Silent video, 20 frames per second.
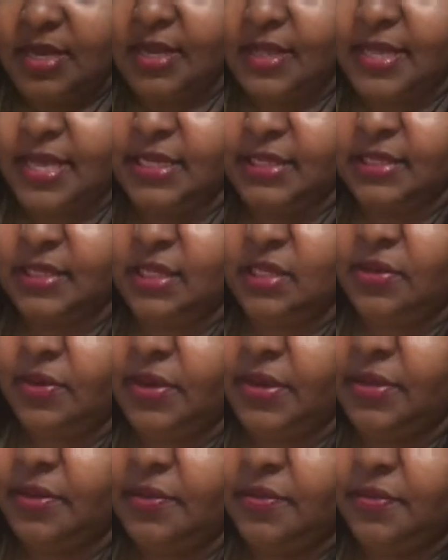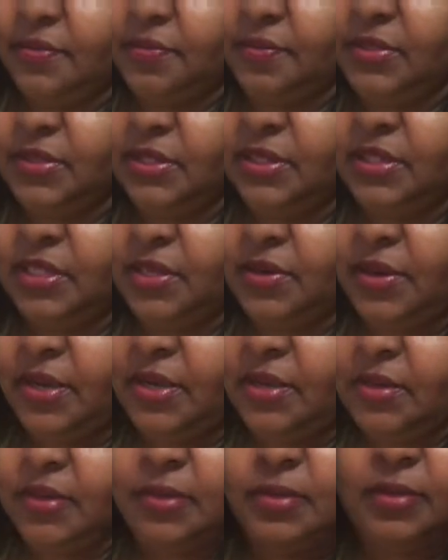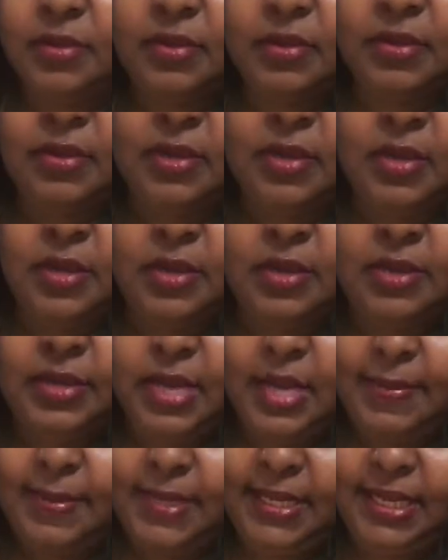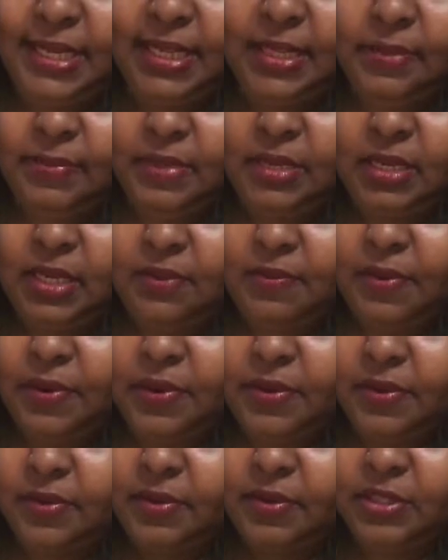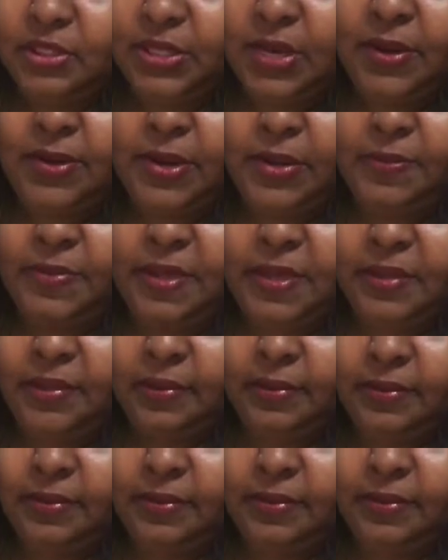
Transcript: That's the secret. What's the secret? I'm gonna dig a little bit deeper because y'all know me.